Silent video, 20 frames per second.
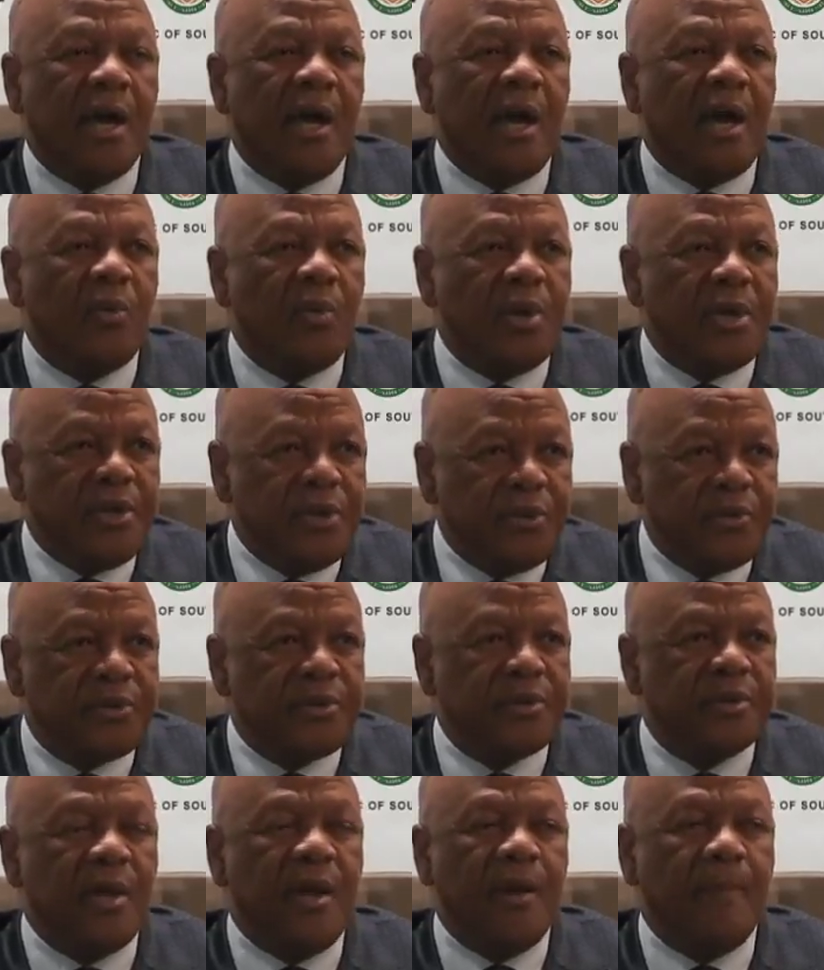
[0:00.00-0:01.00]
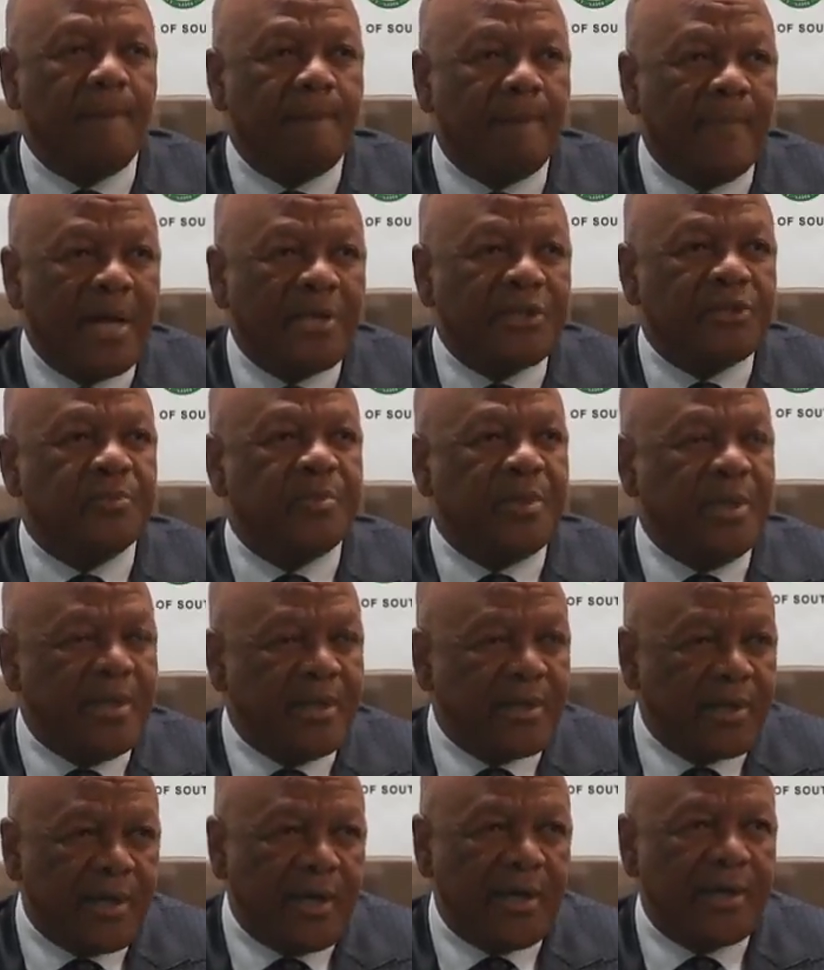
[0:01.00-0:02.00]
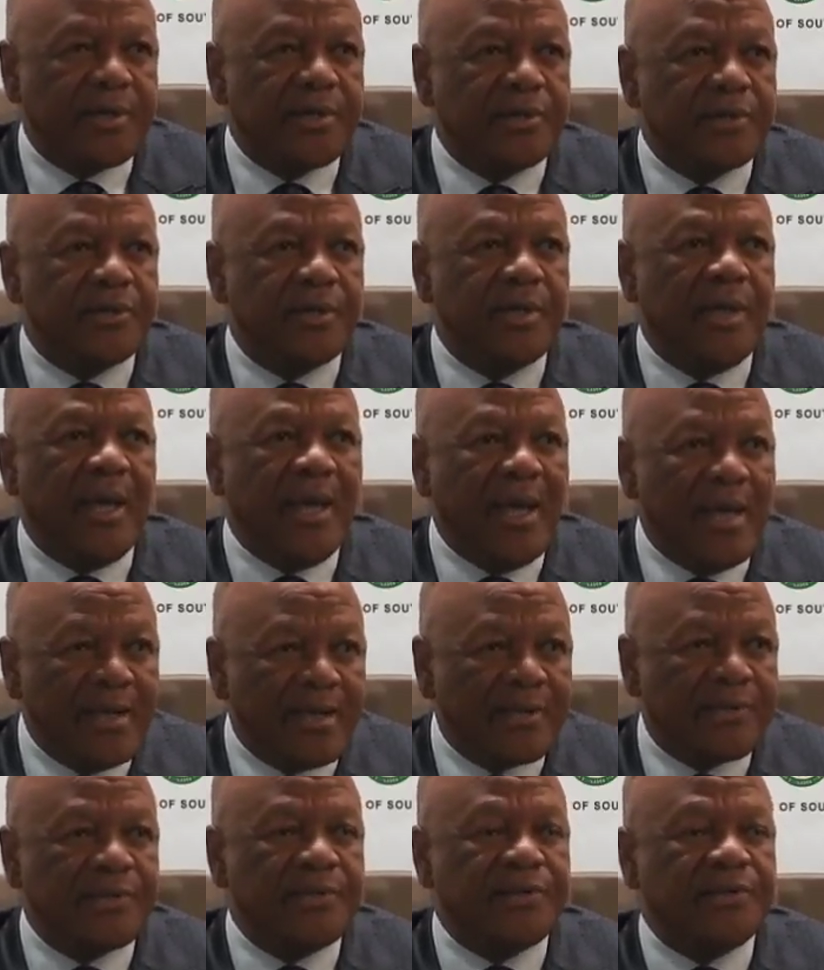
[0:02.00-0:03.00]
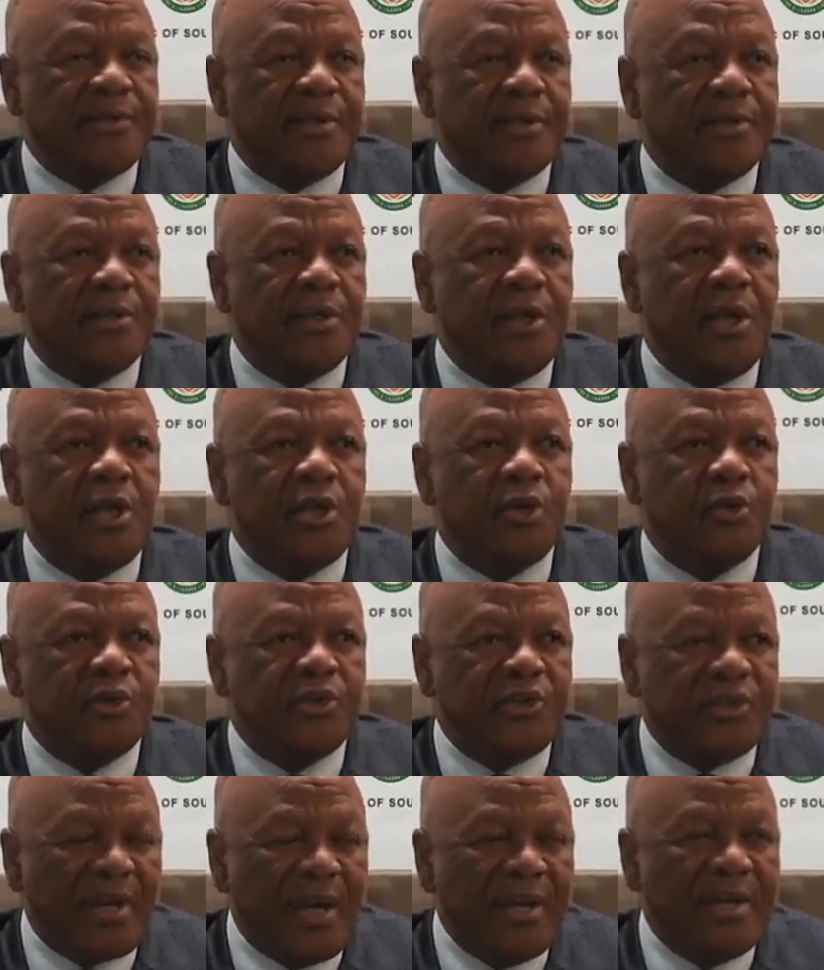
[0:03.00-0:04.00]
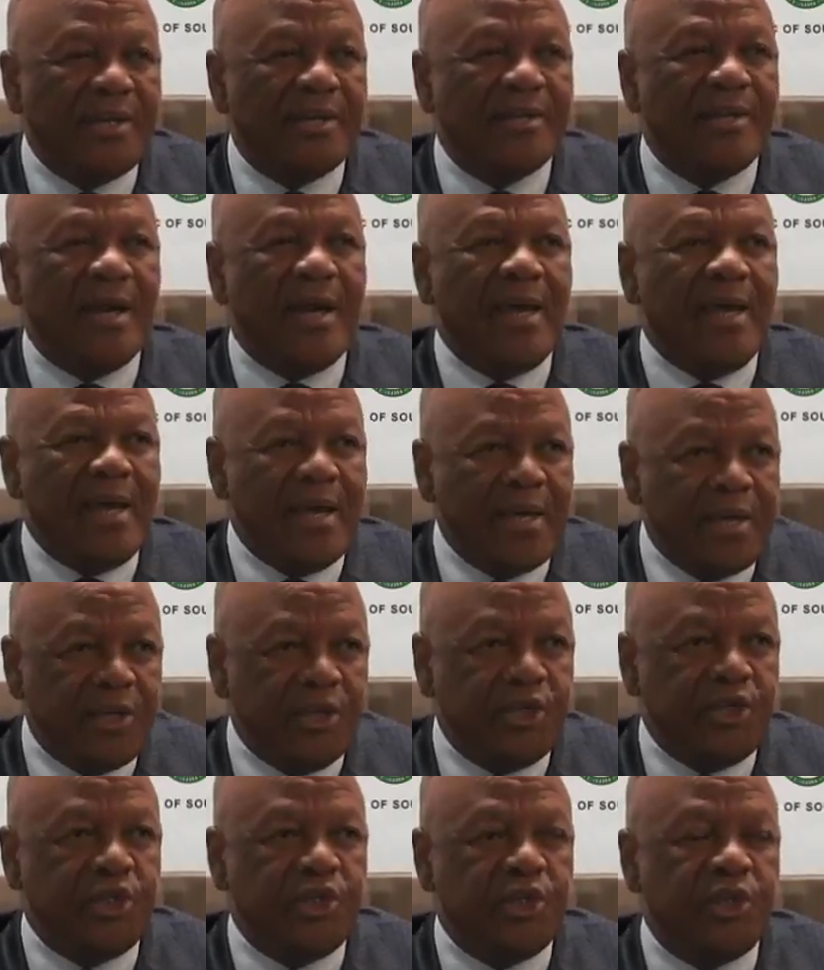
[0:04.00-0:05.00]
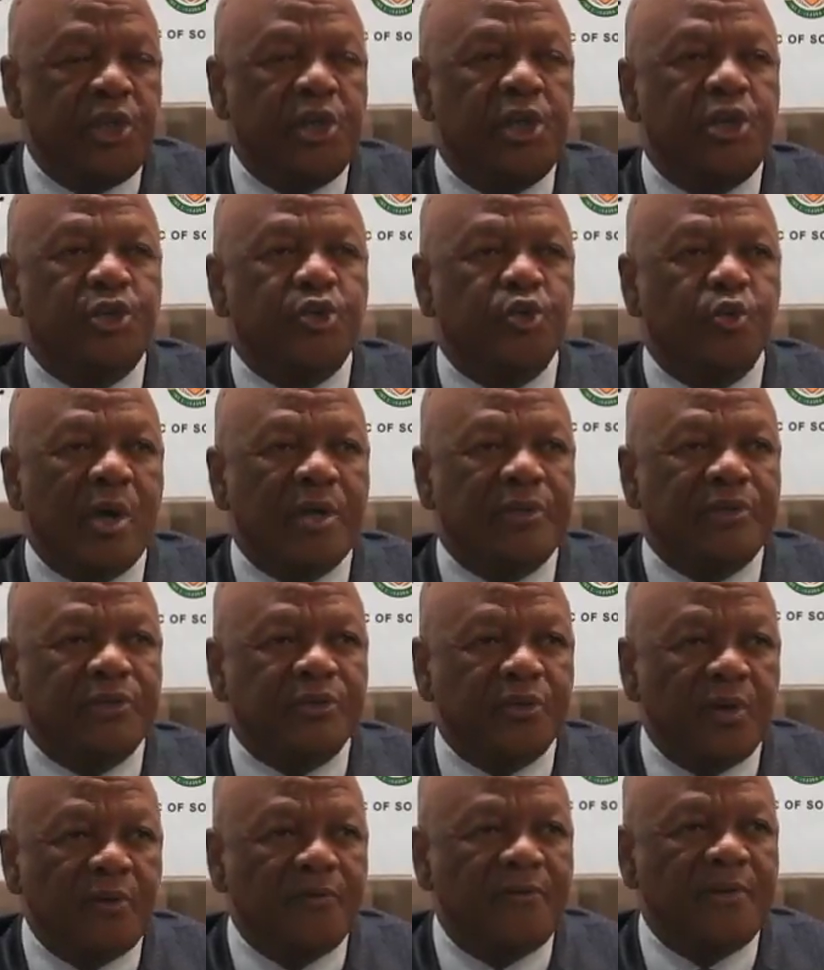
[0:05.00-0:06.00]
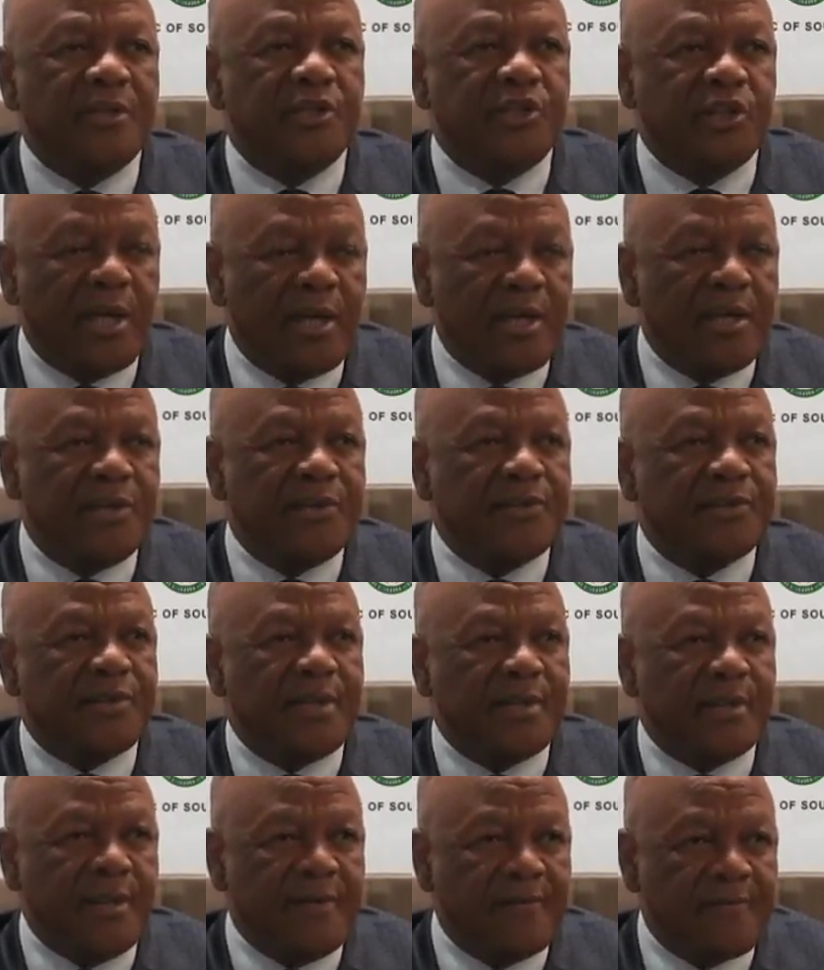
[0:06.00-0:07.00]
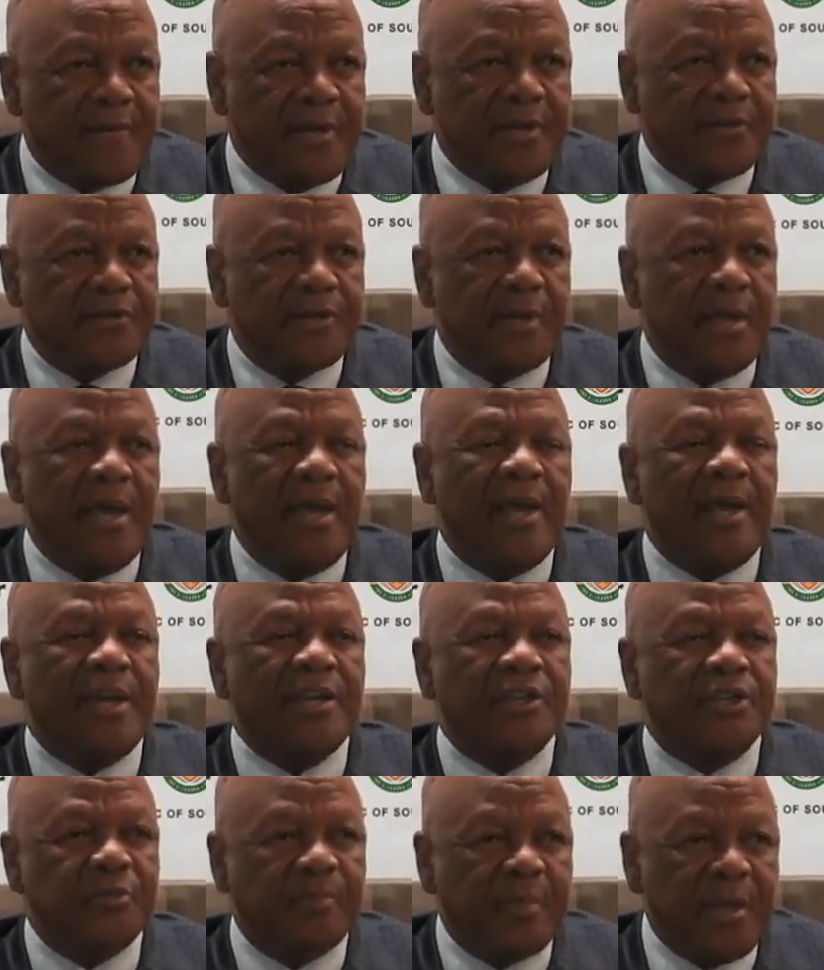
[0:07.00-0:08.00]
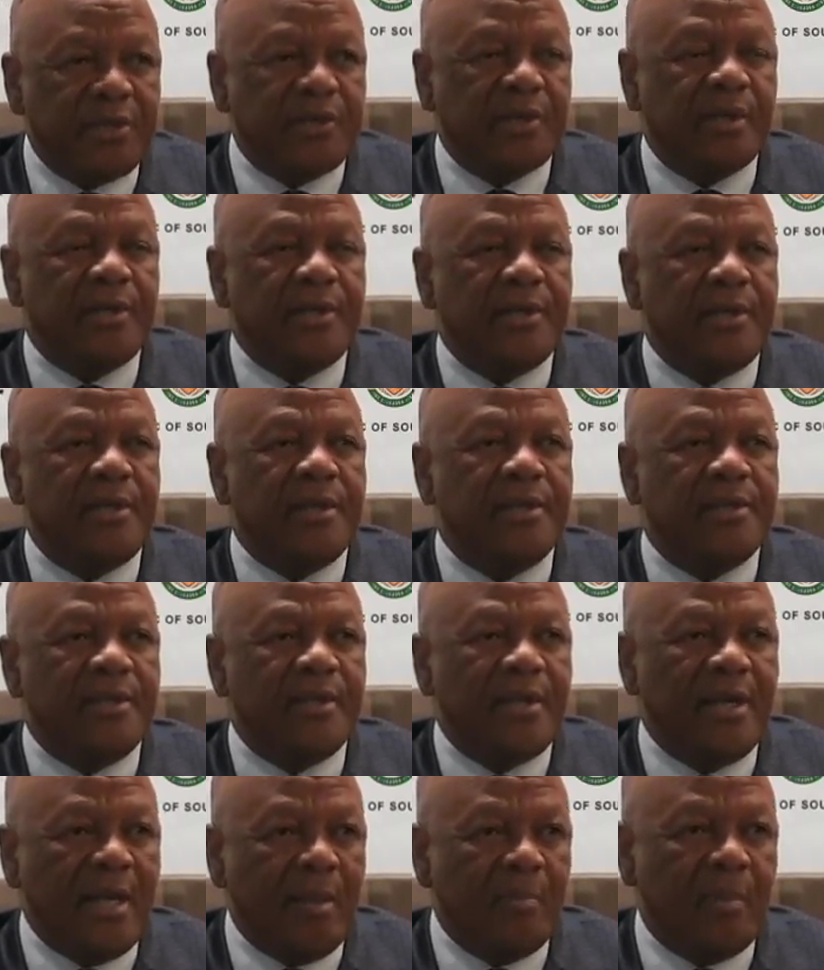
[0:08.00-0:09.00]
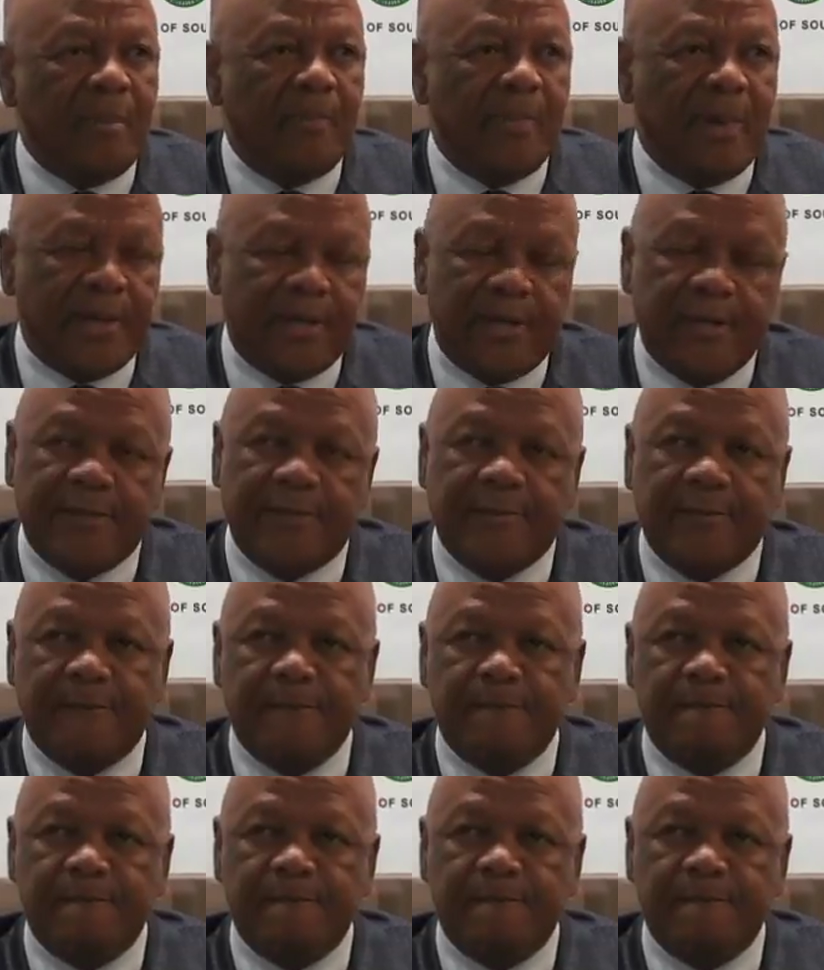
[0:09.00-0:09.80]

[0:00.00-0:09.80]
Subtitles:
our youth must be encouraged and assisted to channel that energy towards solving challenges that they face, especially in the labor market.